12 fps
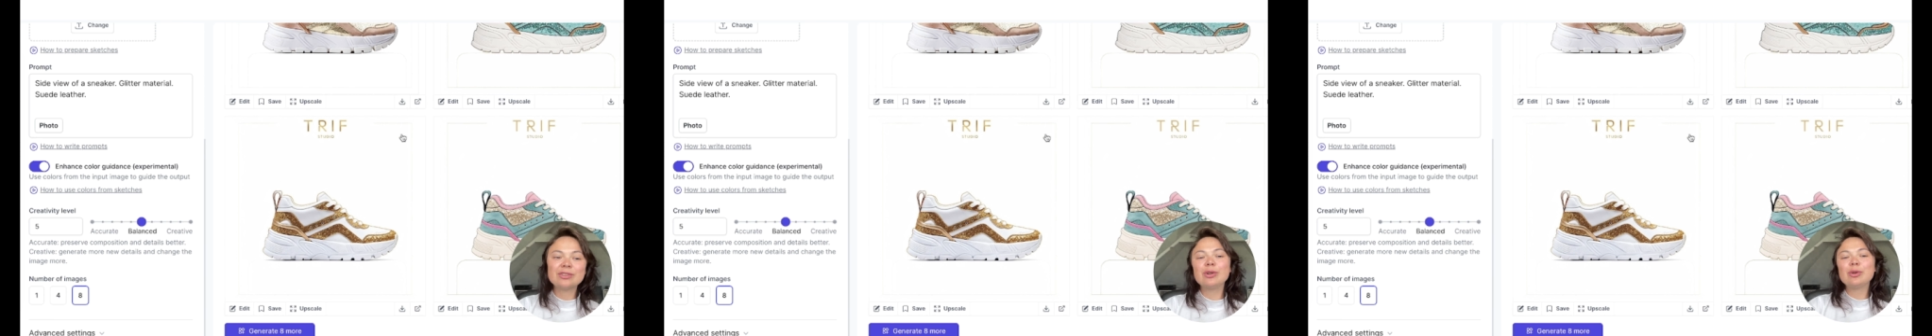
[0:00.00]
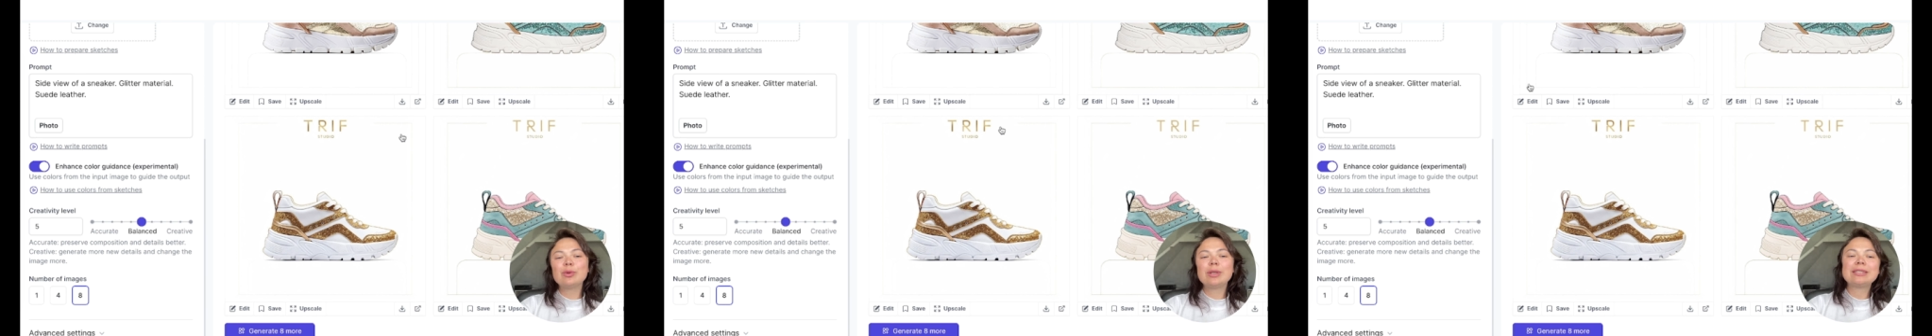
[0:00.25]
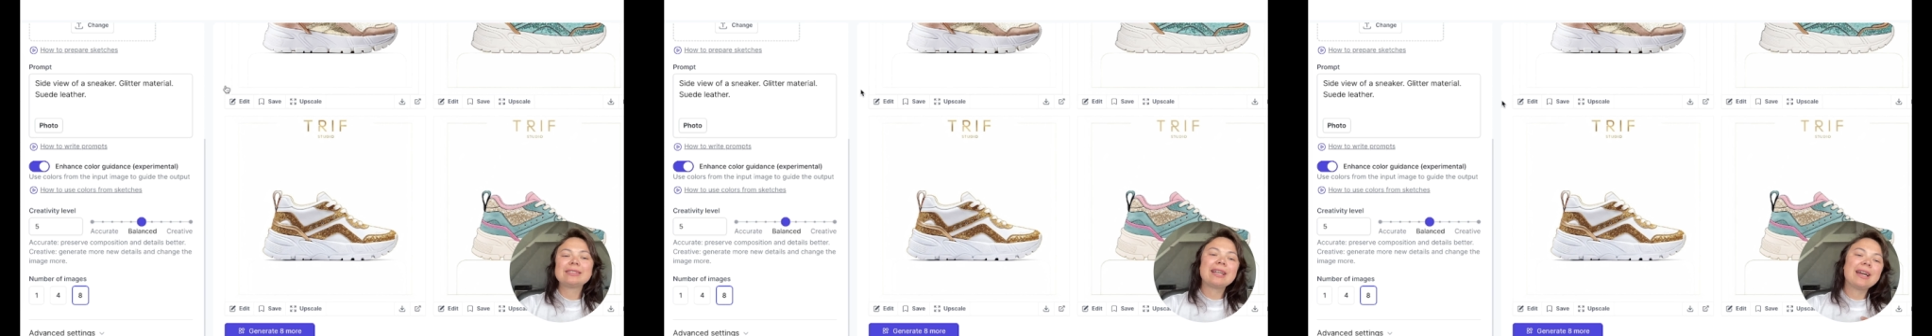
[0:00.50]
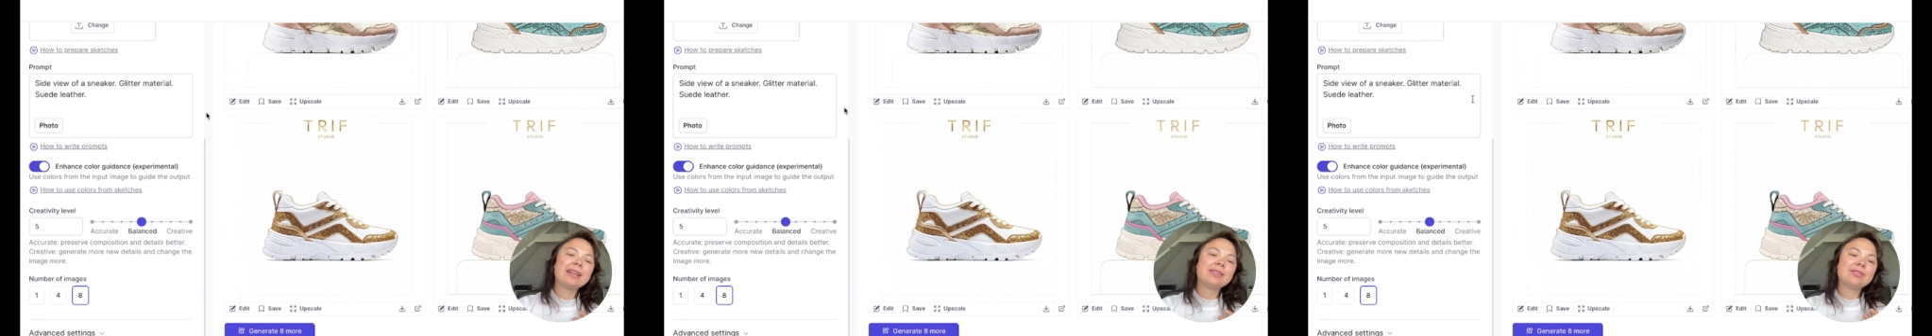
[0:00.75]
So let's
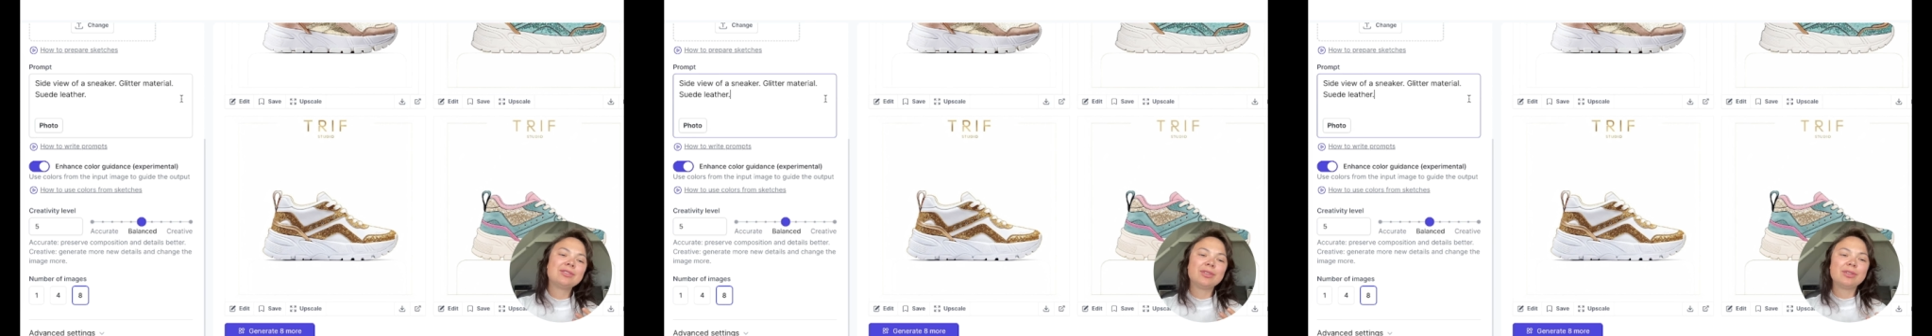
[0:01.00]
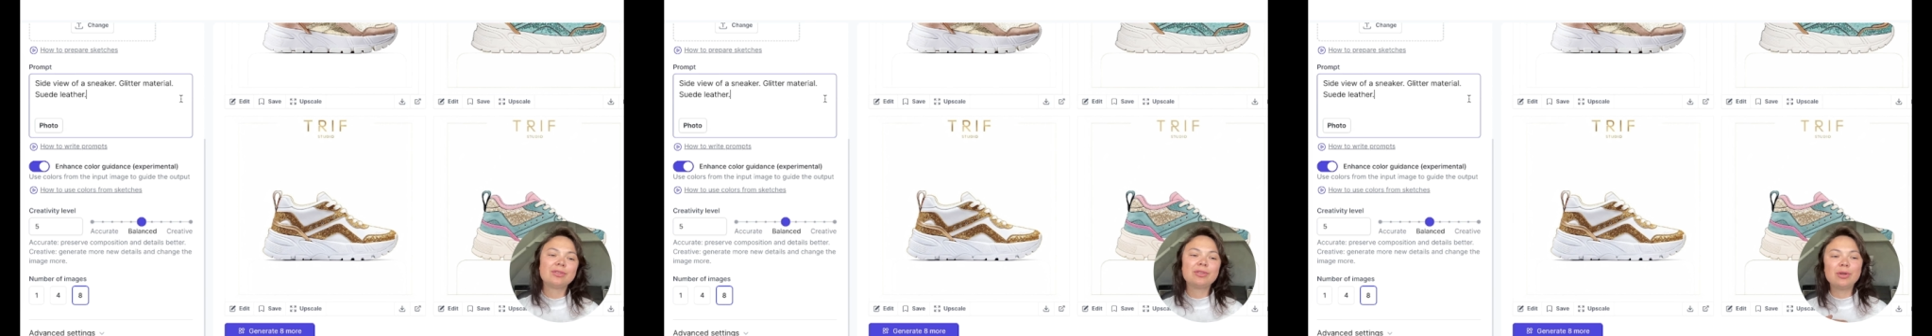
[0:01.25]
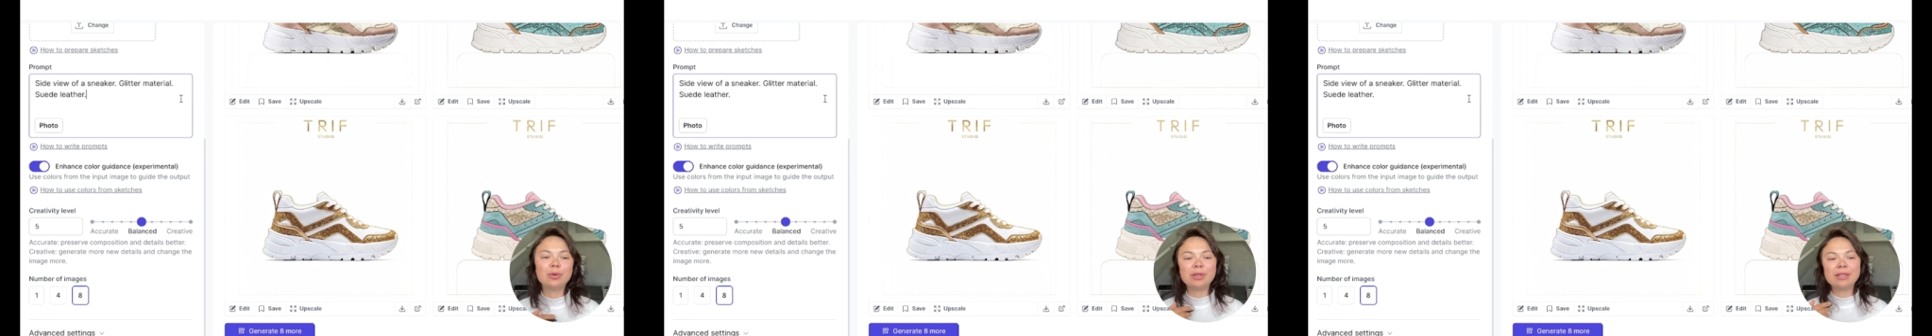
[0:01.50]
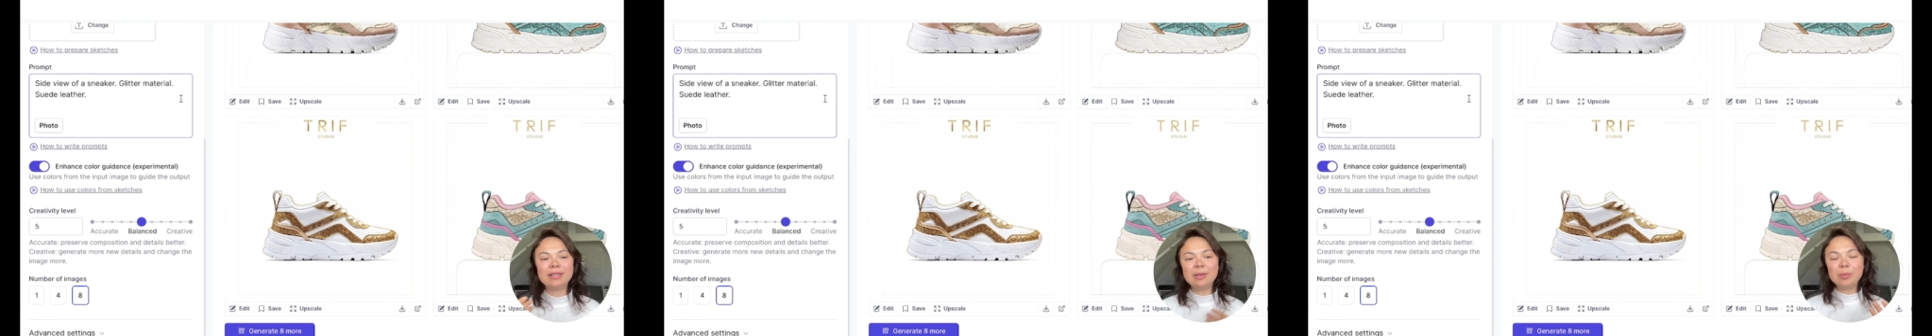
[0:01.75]
kind of start
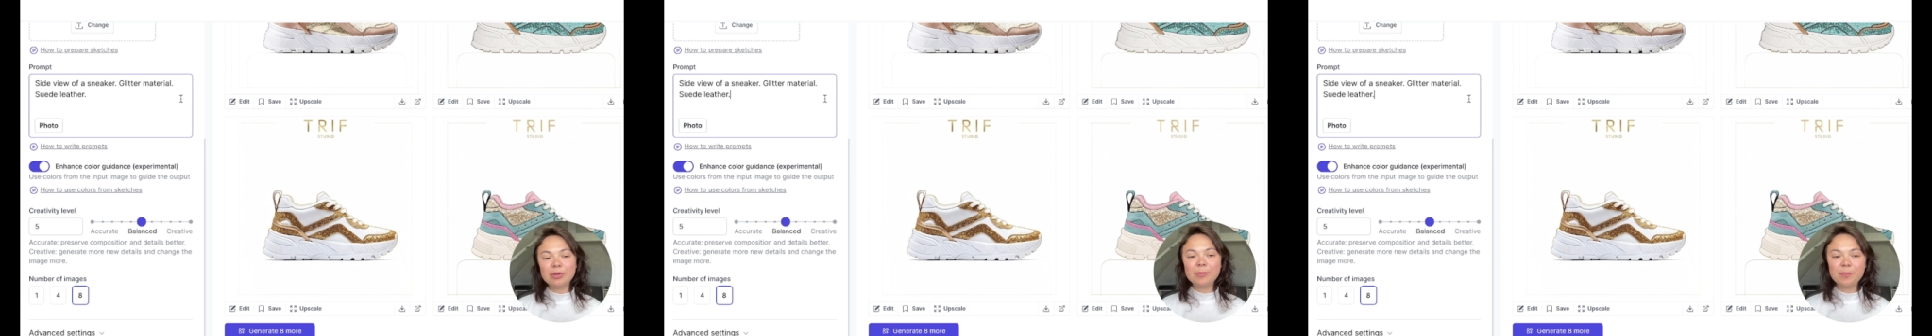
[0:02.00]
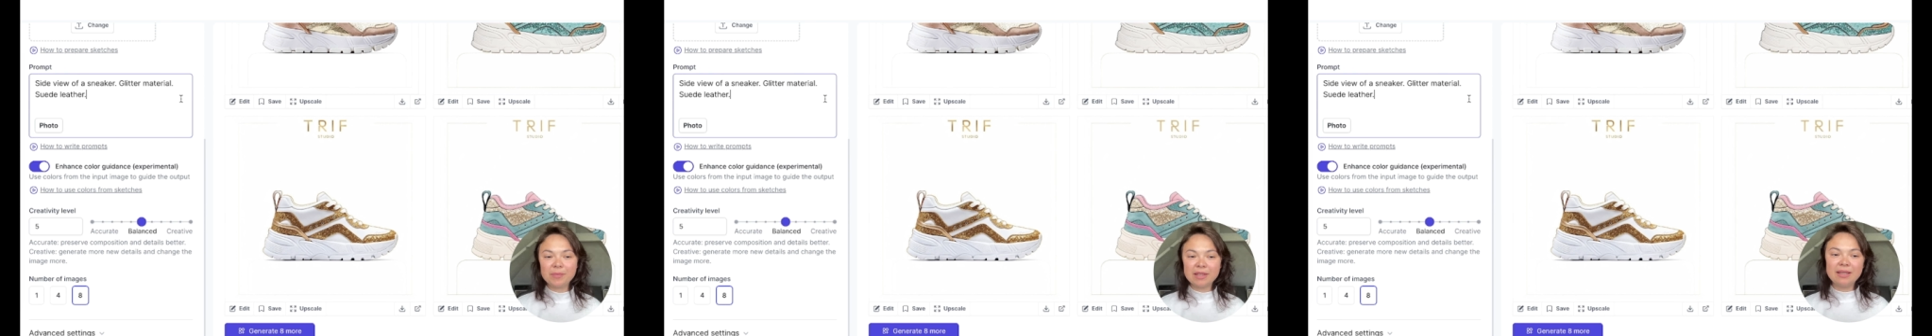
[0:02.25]
going deeper.